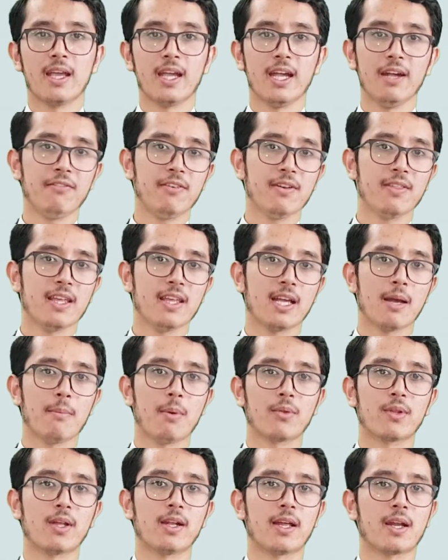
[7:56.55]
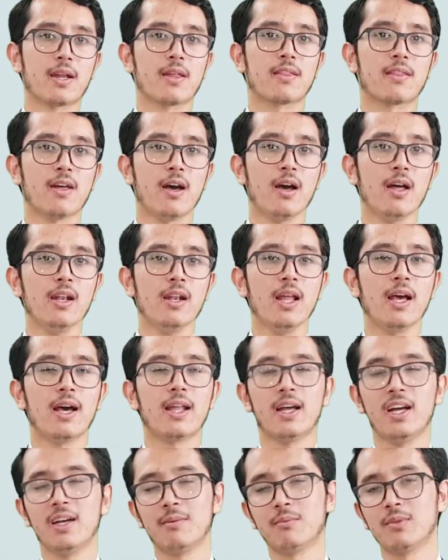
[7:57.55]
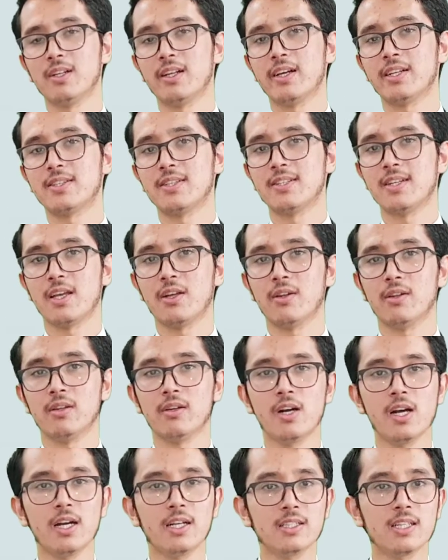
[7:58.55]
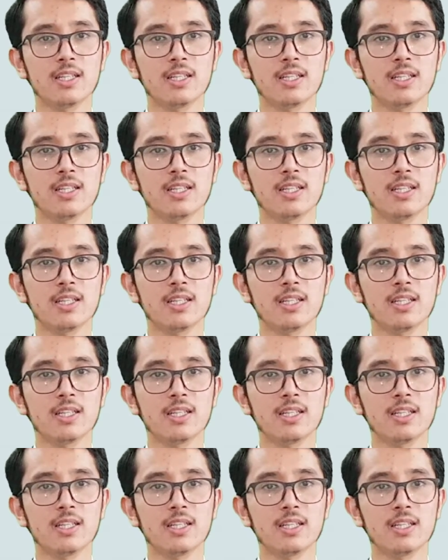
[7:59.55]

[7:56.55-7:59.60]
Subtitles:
Everything about the letter Dal, alhamdulillah, today you learned.